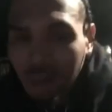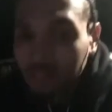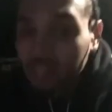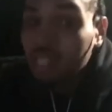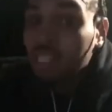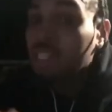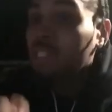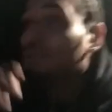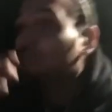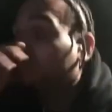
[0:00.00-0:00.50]
I'll
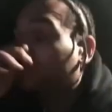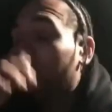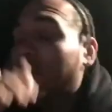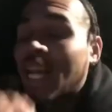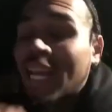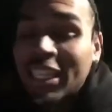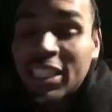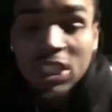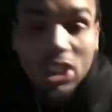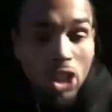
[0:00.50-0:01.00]
save that for
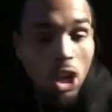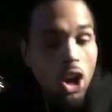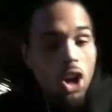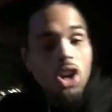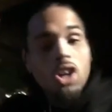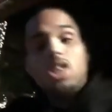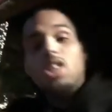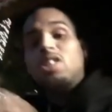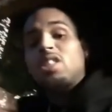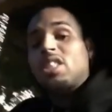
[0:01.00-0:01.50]

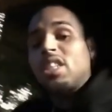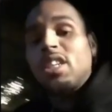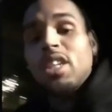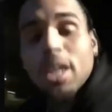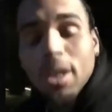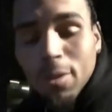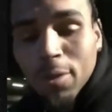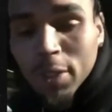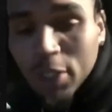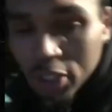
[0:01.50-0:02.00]
another
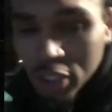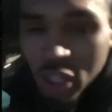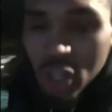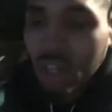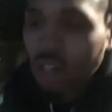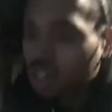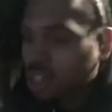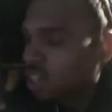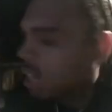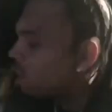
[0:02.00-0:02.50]

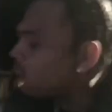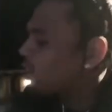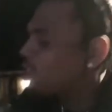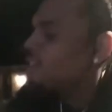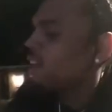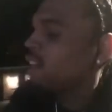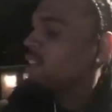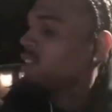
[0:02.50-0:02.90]
topic.